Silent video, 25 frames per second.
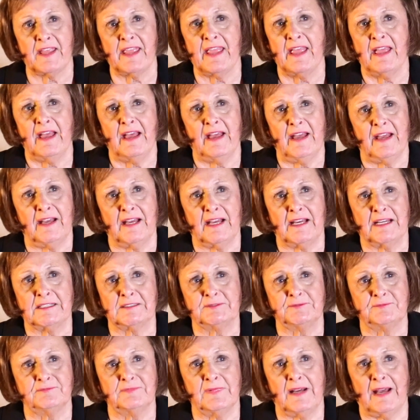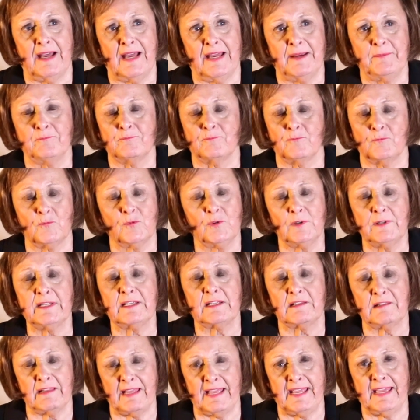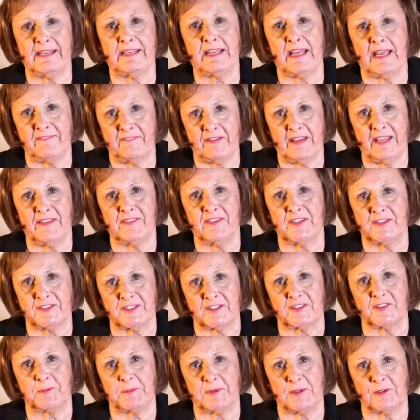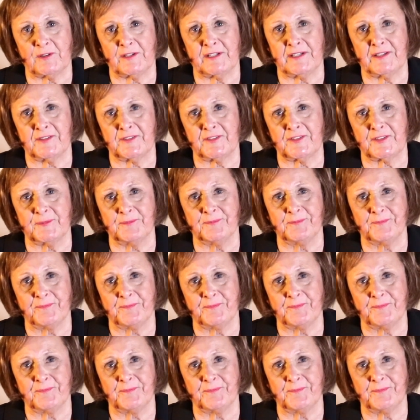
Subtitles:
I'm really glad I've had this experience.